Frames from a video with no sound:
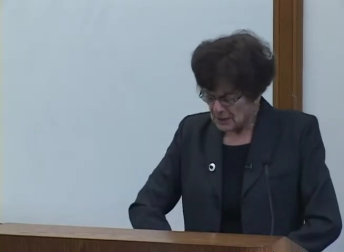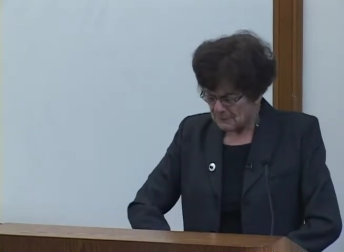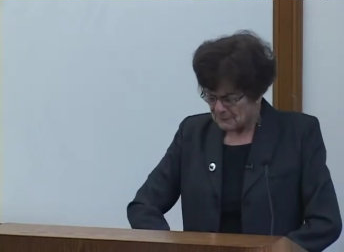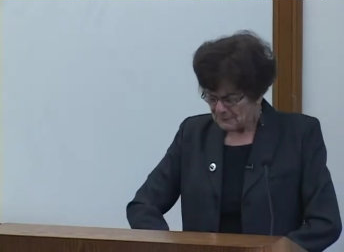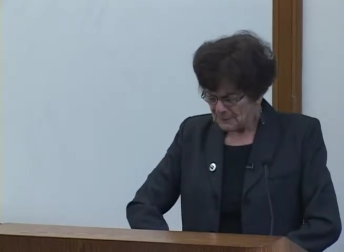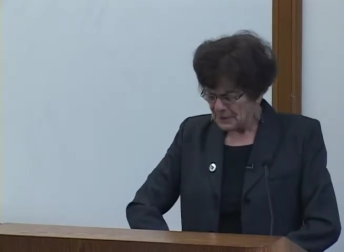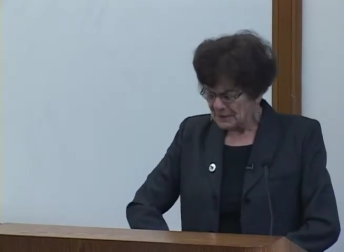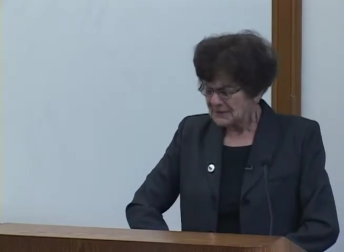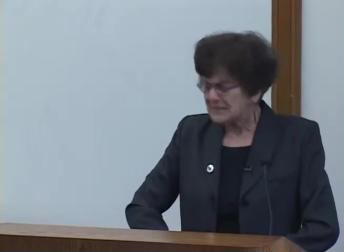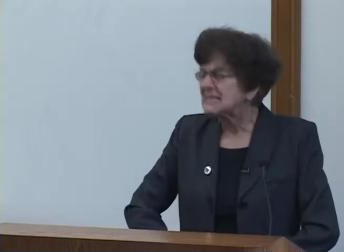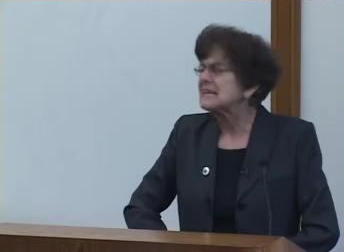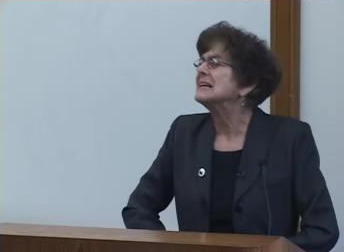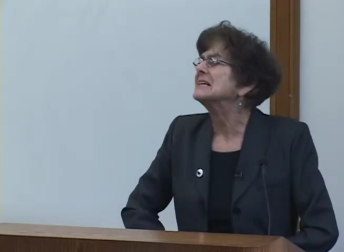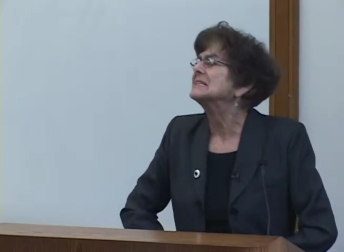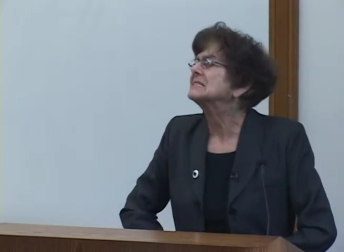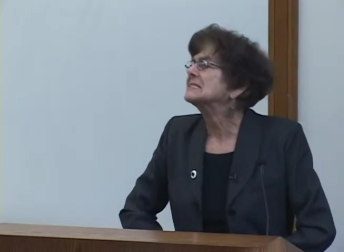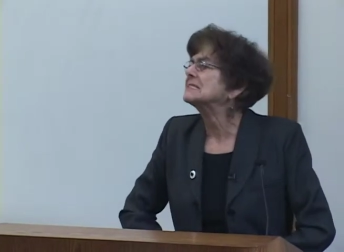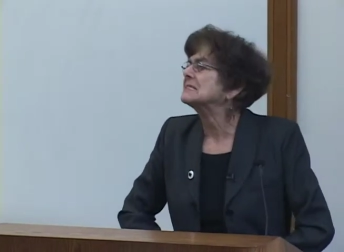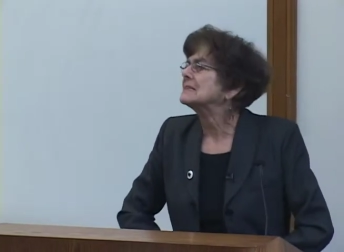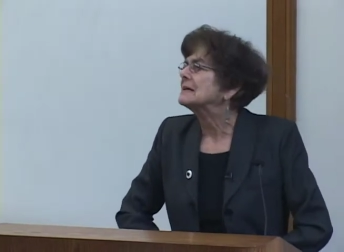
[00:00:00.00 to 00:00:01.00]
But
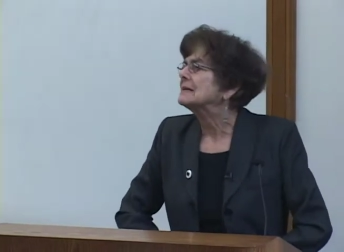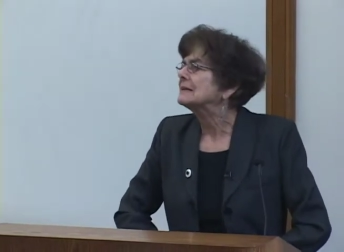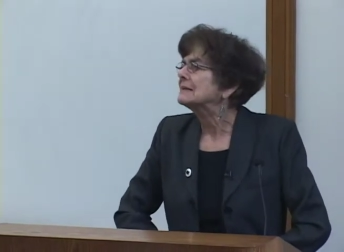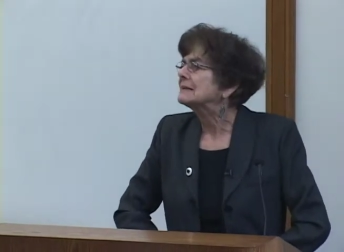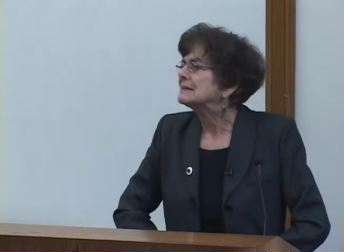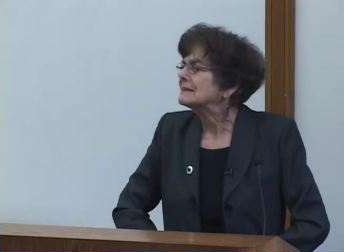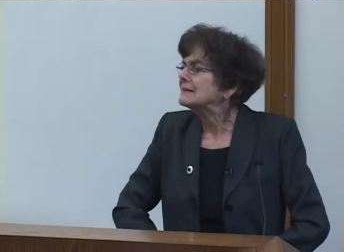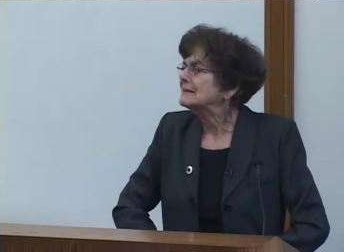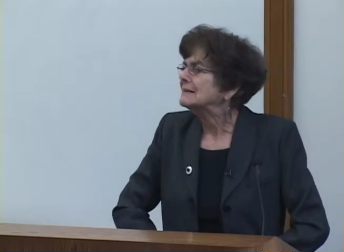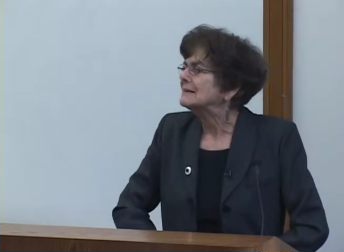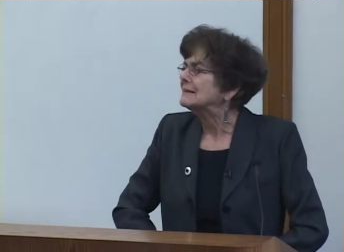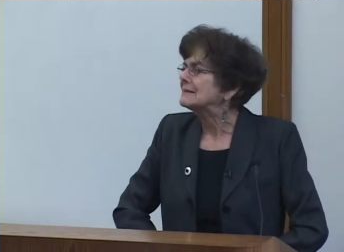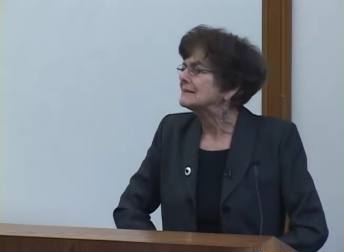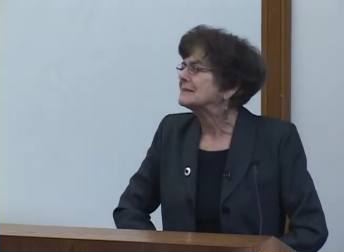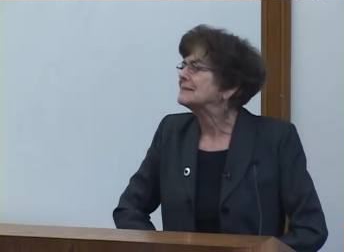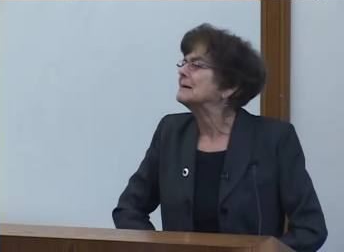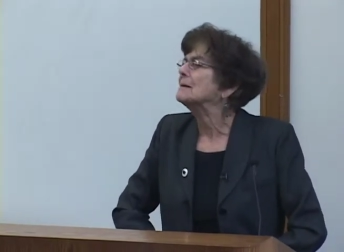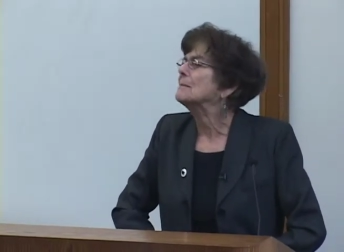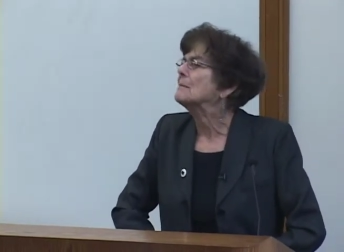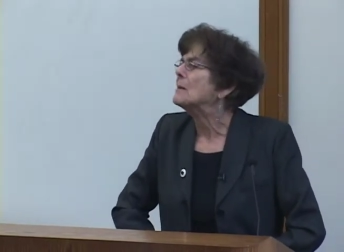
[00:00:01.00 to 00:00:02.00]
these,
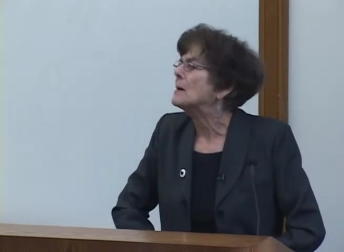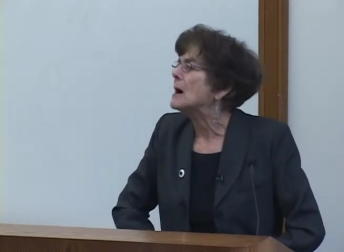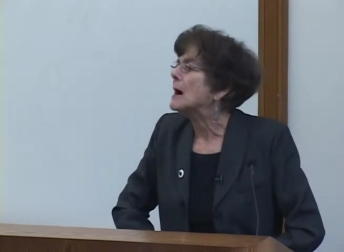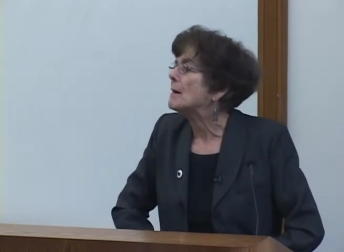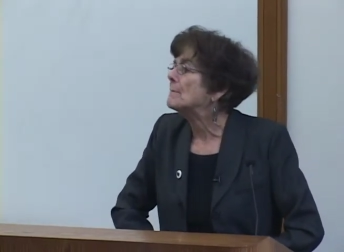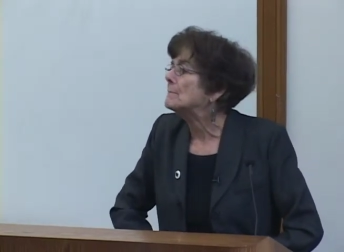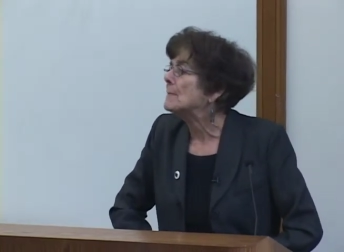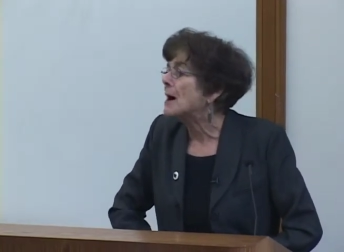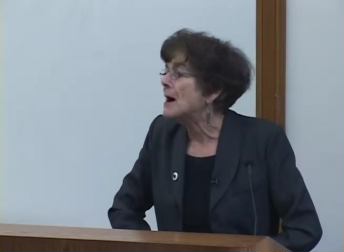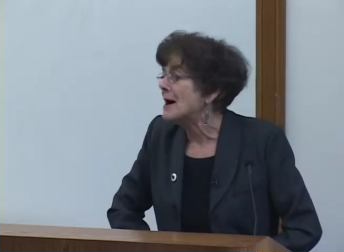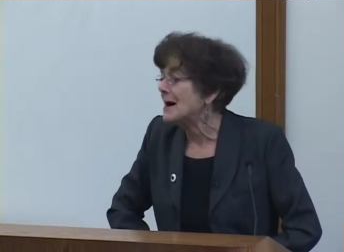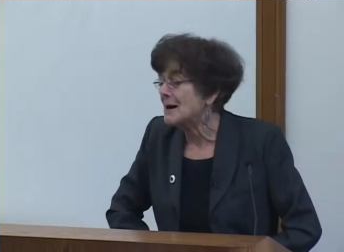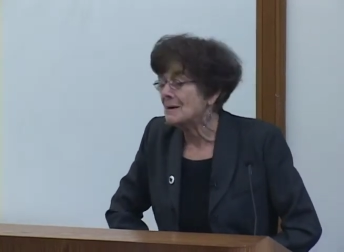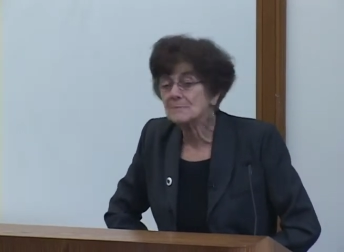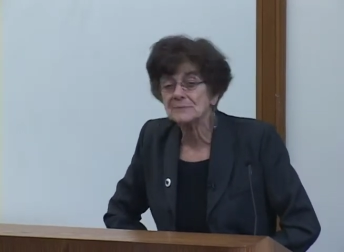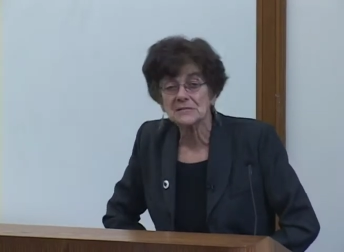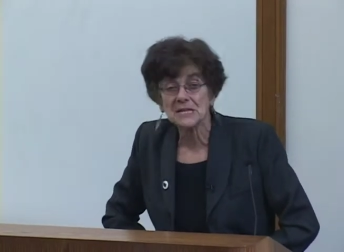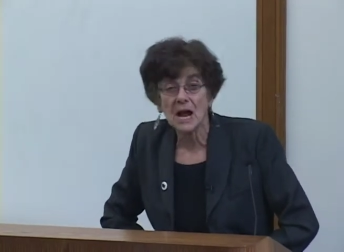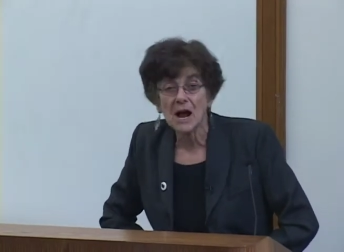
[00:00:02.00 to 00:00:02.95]
the mobs,